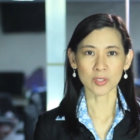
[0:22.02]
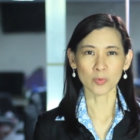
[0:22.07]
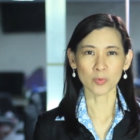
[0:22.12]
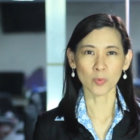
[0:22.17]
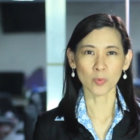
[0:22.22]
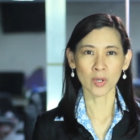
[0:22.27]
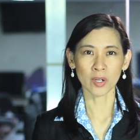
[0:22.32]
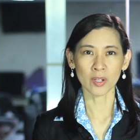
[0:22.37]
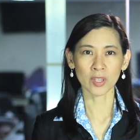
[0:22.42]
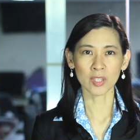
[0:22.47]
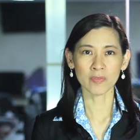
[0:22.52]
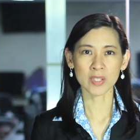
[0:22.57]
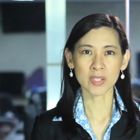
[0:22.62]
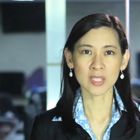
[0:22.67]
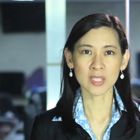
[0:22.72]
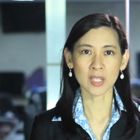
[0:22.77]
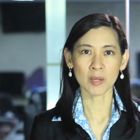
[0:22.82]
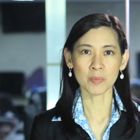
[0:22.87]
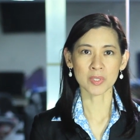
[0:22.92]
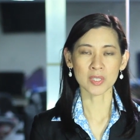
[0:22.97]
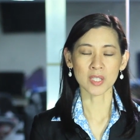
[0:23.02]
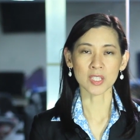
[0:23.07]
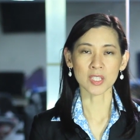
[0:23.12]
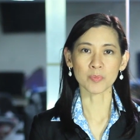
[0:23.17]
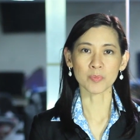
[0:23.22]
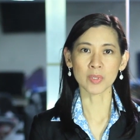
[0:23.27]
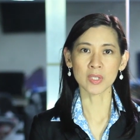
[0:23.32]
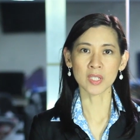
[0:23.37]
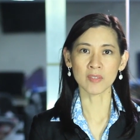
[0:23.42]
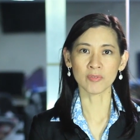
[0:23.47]
worth of a substance
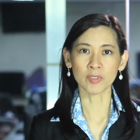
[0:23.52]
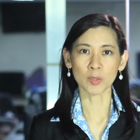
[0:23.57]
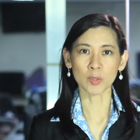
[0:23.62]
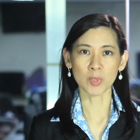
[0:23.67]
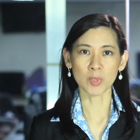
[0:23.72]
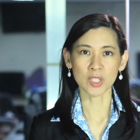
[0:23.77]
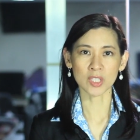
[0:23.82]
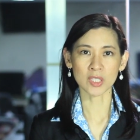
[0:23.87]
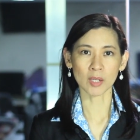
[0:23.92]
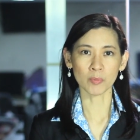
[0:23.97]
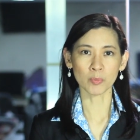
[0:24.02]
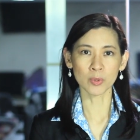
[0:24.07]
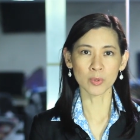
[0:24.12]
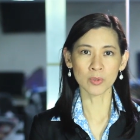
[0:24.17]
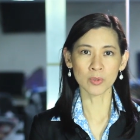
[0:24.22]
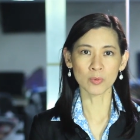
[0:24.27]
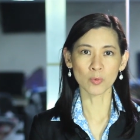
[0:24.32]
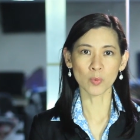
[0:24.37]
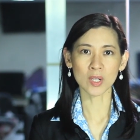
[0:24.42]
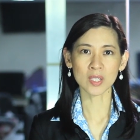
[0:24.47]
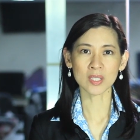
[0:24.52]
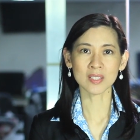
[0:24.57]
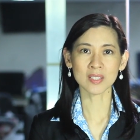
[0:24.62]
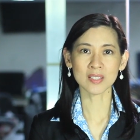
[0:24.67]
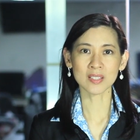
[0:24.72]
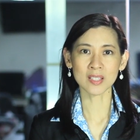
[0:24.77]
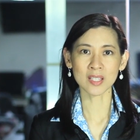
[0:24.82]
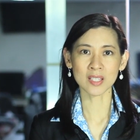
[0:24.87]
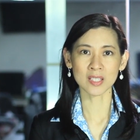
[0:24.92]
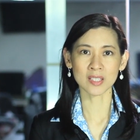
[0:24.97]
believed to be shabu was
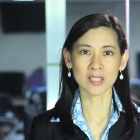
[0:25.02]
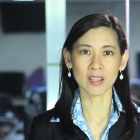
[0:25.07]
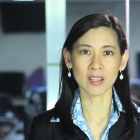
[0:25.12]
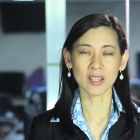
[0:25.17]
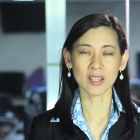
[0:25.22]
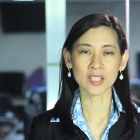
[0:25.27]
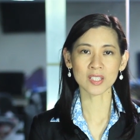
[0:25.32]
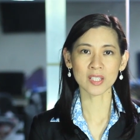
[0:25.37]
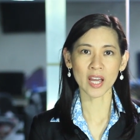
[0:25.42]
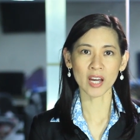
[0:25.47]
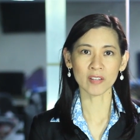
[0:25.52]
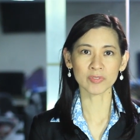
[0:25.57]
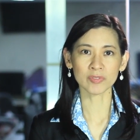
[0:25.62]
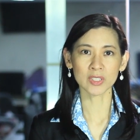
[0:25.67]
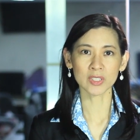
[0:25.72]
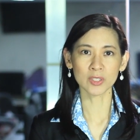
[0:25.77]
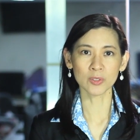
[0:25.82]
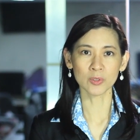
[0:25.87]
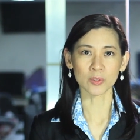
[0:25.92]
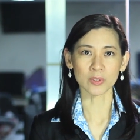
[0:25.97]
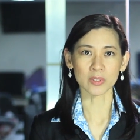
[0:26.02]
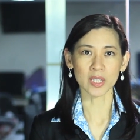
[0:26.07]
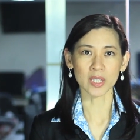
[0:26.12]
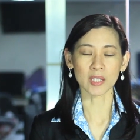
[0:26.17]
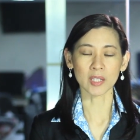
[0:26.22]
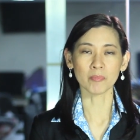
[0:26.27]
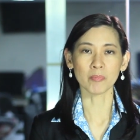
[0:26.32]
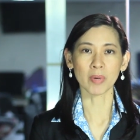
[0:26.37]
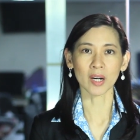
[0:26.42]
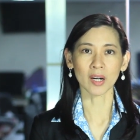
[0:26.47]
seized this afternoon
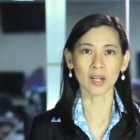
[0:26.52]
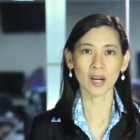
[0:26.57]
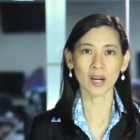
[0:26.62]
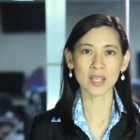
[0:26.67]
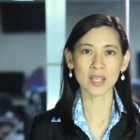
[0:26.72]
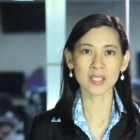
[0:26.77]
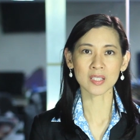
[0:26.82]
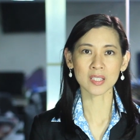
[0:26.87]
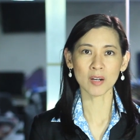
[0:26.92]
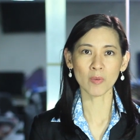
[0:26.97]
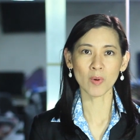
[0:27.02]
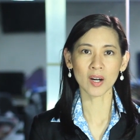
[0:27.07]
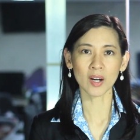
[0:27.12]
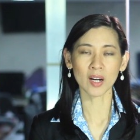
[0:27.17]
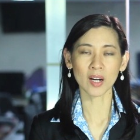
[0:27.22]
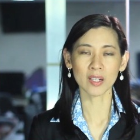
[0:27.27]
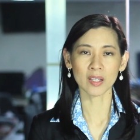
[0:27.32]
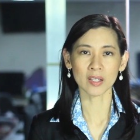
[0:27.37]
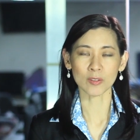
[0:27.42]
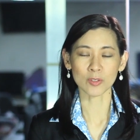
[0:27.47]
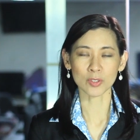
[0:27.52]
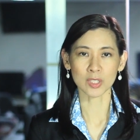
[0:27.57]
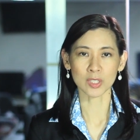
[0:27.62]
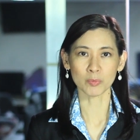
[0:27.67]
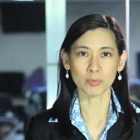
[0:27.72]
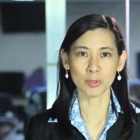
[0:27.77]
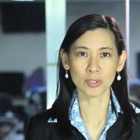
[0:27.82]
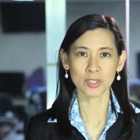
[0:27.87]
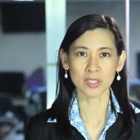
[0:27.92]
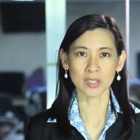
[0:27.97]
in Barangay Sawang Calero,
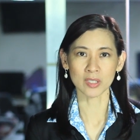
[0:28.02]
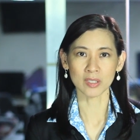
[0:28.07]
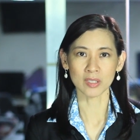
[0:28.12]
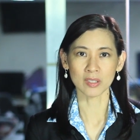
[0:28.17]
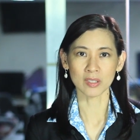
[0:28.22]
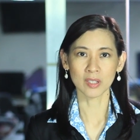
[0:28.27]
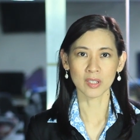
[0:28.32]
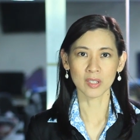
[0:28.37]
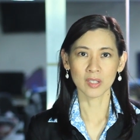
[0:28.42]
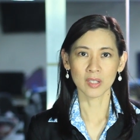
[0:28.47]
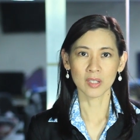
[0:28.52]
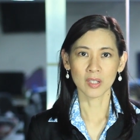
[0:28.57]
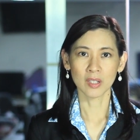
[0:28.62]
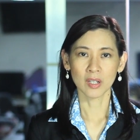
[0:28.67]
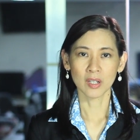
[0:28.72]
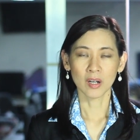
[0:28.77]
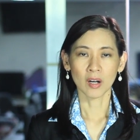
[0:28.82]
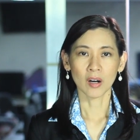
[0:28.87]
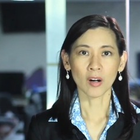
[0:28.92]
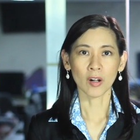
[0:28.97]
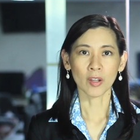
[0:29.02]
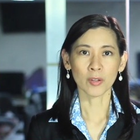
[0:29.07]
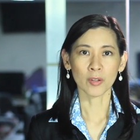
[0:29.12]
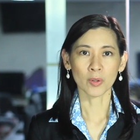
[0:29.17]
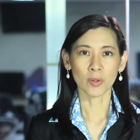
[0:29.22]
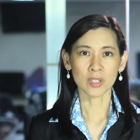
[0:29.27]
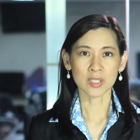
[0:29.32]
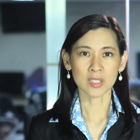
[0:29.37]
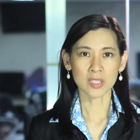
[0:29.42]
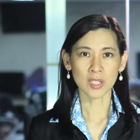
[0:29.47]
Cebu City.
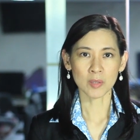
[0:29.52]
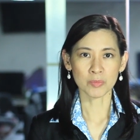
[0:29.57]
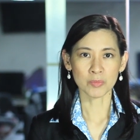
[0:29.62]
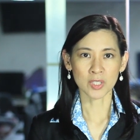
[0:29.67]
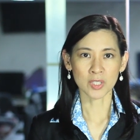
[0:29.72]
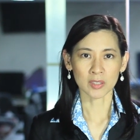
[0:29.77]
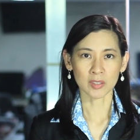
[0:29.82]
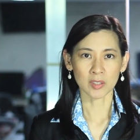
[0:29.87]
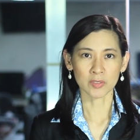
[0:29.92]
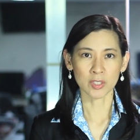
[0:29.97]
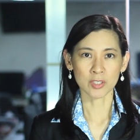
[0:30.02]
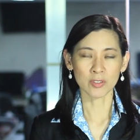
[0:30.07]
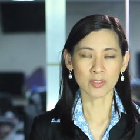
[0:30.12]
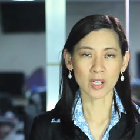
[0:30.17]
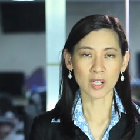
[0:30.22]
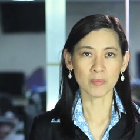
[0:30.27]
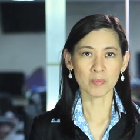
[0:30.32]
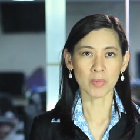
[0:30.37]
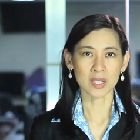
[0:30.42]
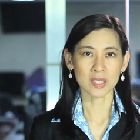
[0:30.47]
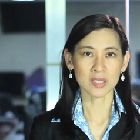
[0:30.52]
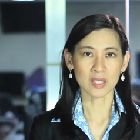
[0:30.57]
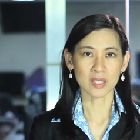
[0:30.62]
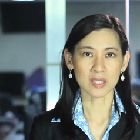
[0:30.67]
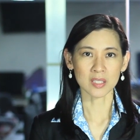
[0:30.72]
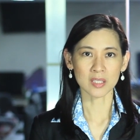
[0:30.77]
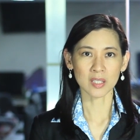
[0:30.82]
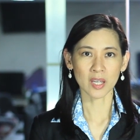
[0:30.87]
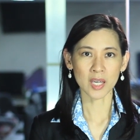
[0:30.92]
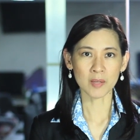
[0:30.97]
Although the subject of the drug bust
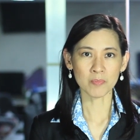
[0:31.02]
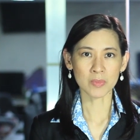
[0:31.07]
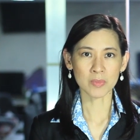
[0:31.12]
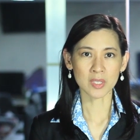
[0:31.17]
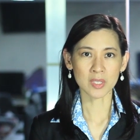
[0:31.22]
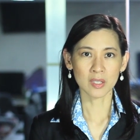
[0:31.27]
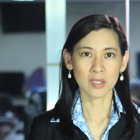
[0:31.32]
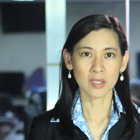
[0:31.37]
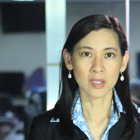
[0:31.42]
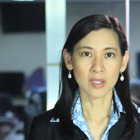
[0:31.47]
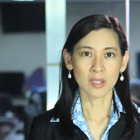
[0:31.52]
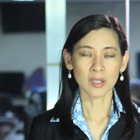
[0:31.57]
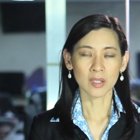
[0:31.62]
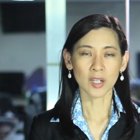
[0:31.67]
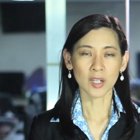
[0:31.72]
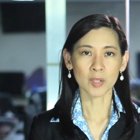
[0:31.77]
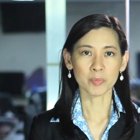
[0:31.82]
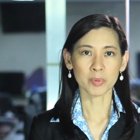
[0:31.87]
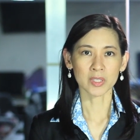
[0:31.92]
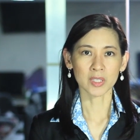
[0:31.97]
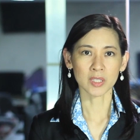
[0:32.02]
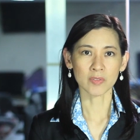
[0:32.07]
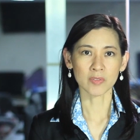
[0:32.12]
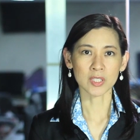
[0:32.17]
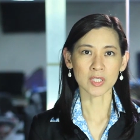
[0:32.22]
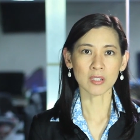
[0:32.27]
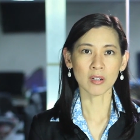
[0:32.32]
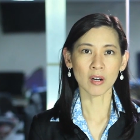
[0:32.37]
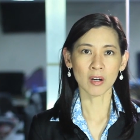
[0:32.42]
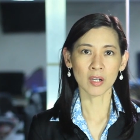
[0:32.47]
escaped,
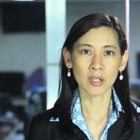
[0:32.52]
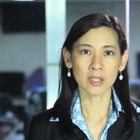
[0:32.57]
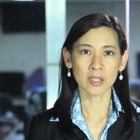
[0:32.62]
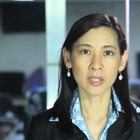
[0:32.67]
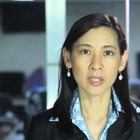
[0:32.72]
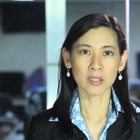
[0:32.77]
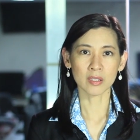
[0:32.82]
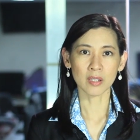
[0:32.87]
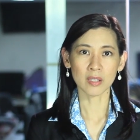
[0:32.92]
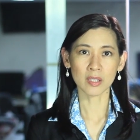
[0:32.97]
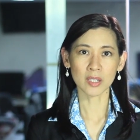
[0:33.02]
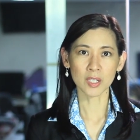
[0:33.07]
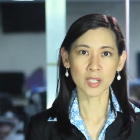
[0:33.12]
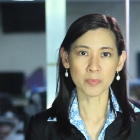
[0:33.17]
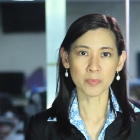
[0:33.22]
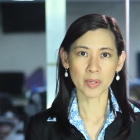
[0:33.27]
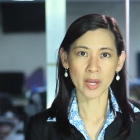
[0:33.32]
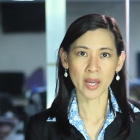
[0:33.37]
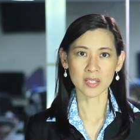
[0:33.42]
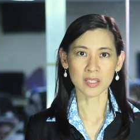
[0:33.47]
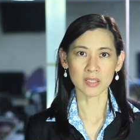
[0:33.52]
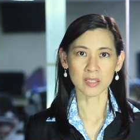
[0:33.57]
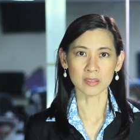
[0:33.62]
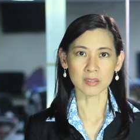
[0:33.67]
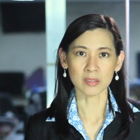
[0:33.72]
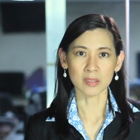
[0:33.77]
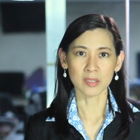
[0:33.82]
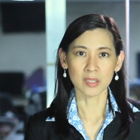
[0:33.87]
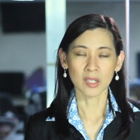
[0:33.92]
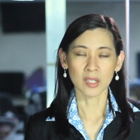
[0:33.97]
operatives collared the companion,
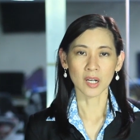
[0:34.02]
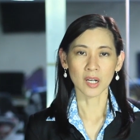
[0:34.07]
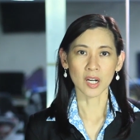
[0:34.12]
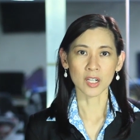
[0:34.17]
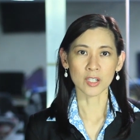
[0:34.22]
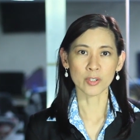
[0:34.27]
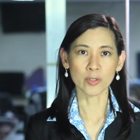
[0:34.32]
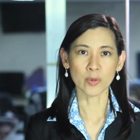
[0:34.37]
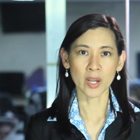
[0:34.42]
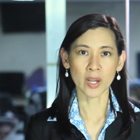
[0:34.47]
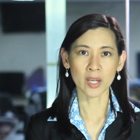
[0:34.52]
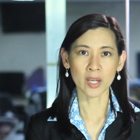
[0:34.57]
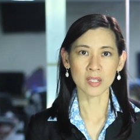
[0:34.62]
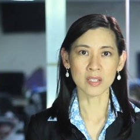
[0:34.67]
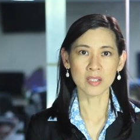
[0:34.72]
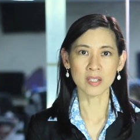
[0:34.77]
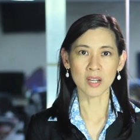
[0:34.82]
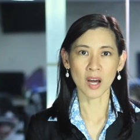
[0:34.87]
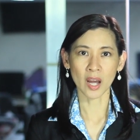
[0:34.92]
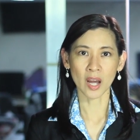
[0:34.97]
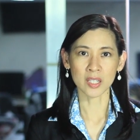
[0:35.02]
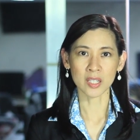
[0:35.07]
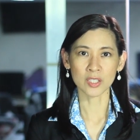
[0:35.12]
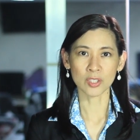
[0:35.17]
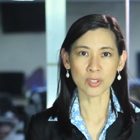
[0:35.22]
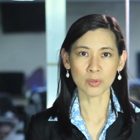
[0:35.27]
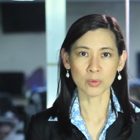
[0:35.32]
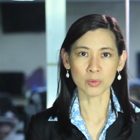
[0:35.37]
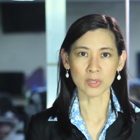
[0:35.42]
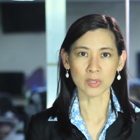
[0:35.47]
a grade 9
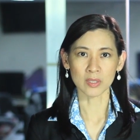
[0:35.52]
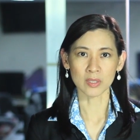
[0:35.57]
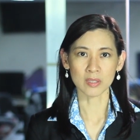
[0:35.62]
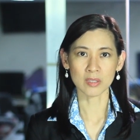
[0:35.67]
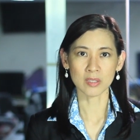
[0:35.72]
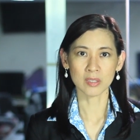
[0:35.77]
student.